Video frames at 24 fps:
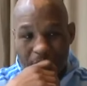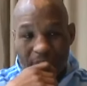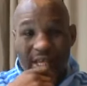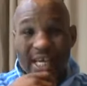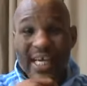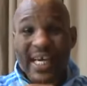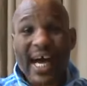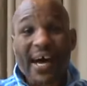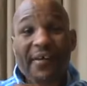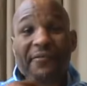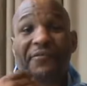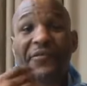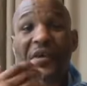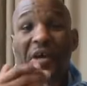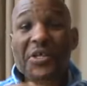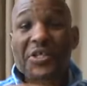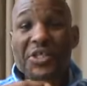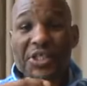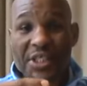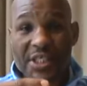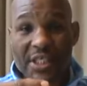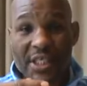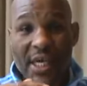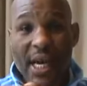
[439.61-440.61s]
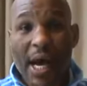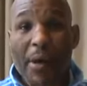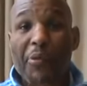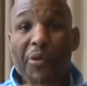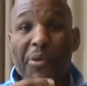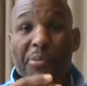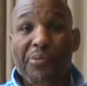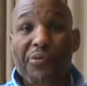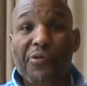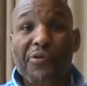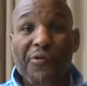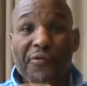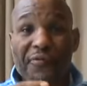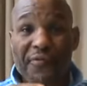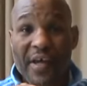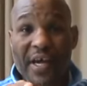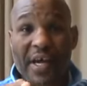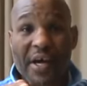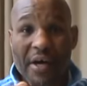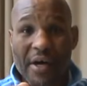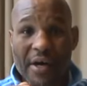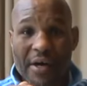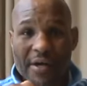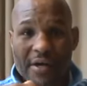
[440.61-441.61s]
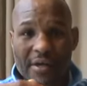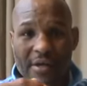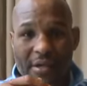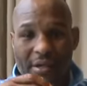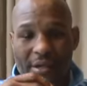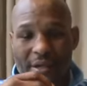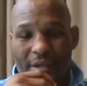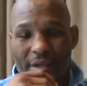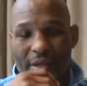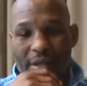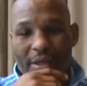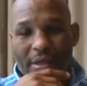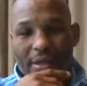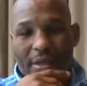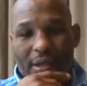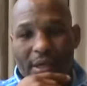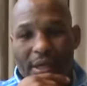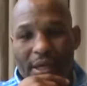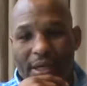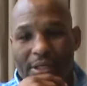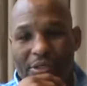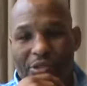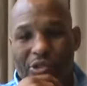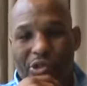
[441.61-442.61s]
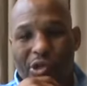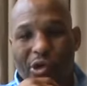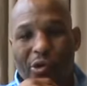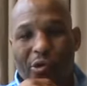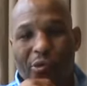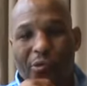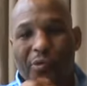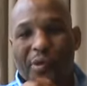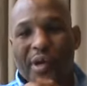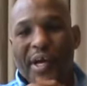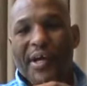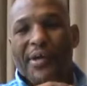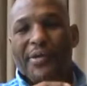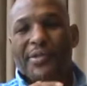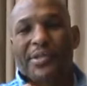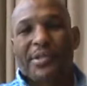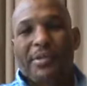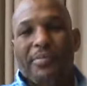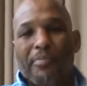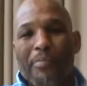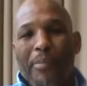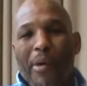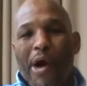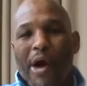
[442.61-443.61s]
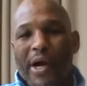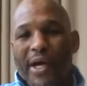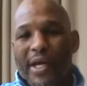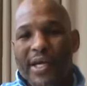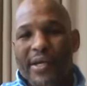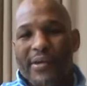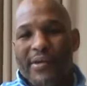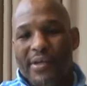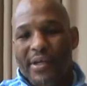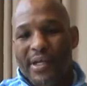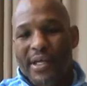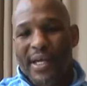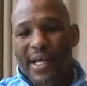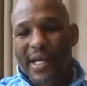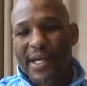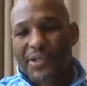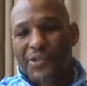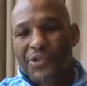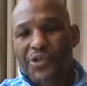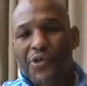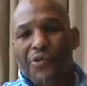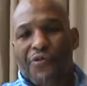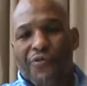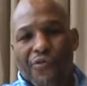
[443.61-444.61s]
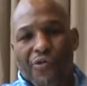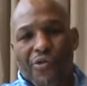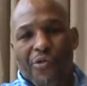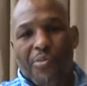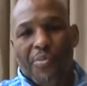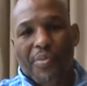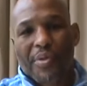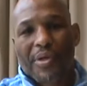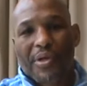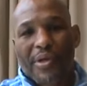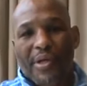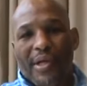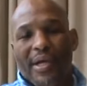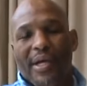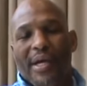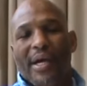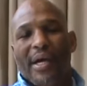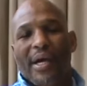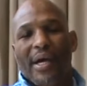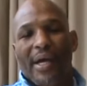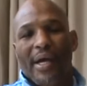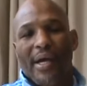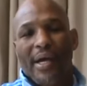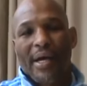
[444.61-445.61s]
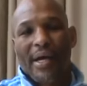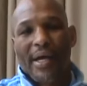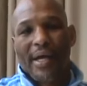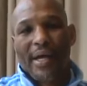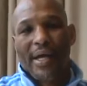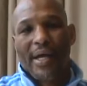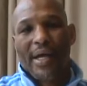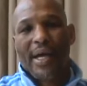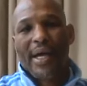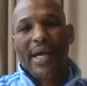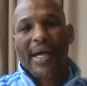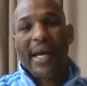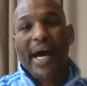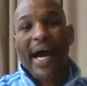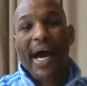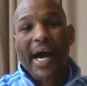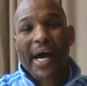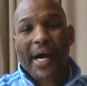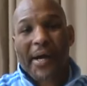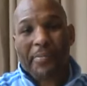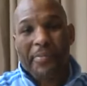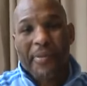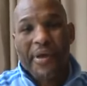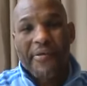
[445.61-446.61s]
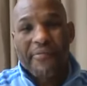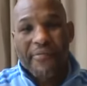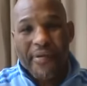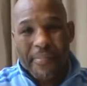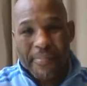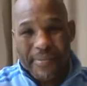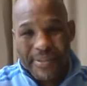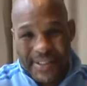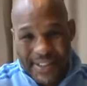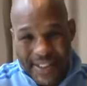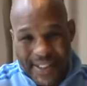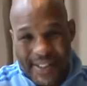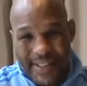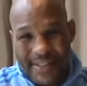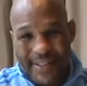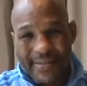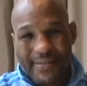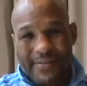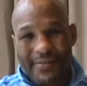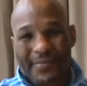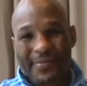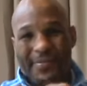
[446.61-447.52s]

they're not functioning. I want to prove they are. And so there's a market and there's a group, and I am their representative.